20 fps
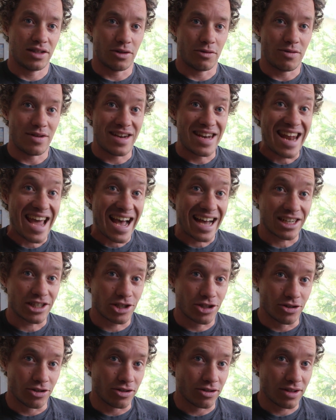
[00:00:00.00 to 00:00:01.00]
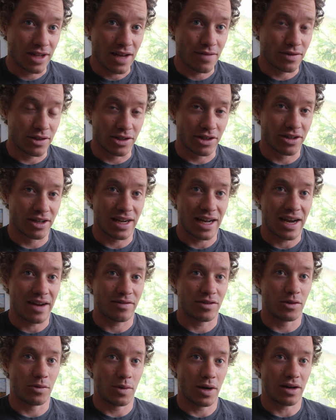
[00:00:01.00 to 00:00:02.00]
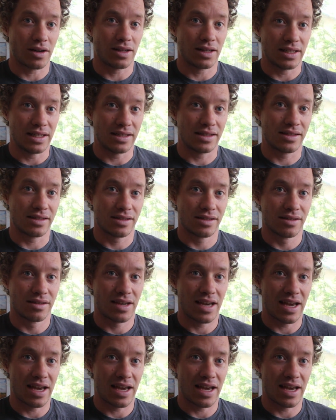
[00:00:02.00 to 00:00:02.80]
national level, you're going to have to wear cleats,